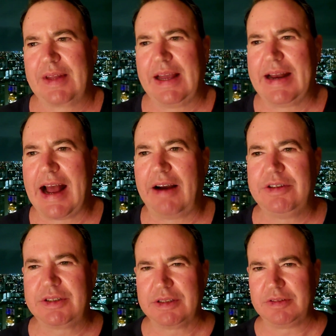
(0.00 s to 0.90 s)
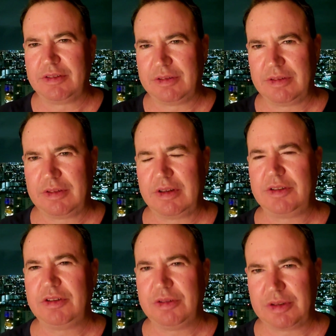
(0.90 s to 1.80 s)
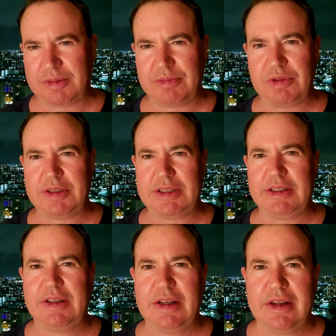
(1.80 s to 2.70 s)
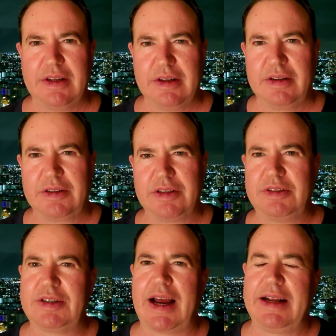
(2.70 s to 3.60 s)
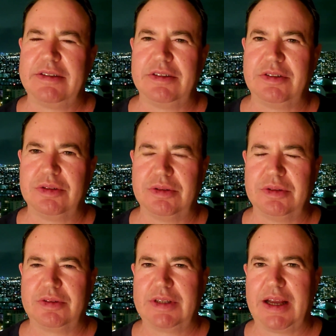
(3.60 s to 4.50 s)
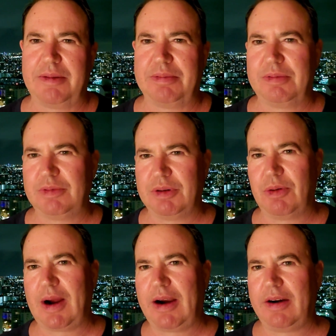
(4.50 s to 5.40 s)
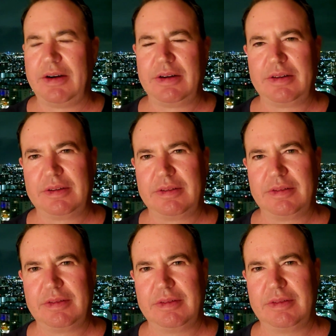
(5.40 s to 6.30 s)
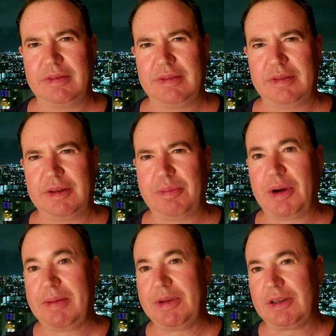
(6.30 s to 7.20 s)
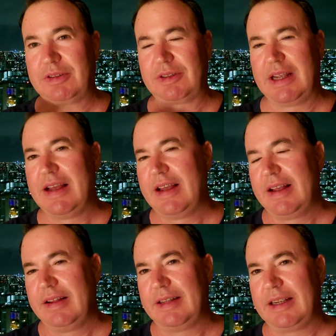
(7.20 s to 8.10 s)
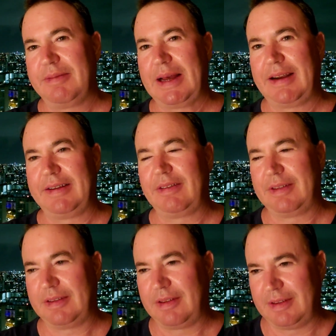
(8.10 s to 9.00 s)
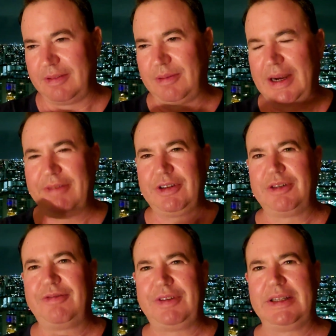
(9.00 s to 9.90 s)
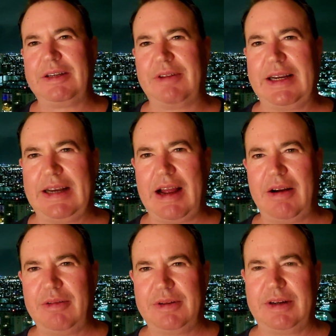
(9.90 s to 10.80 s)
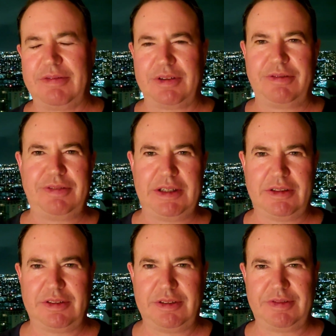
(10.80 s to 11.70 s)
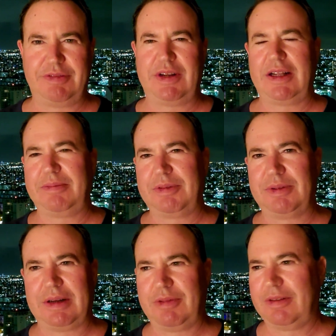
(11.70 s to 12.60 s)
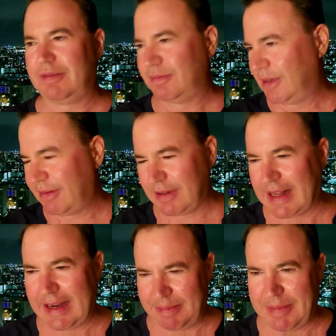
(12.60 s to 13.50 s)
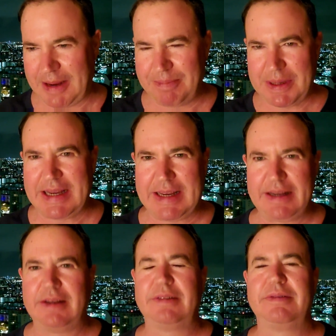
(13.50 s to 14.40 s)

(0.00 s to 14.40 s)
and how you can use some really good science and tools to help rewire your brain because think about it whatever you're feeling right now whatever fears you've developed whatever whatever that it may be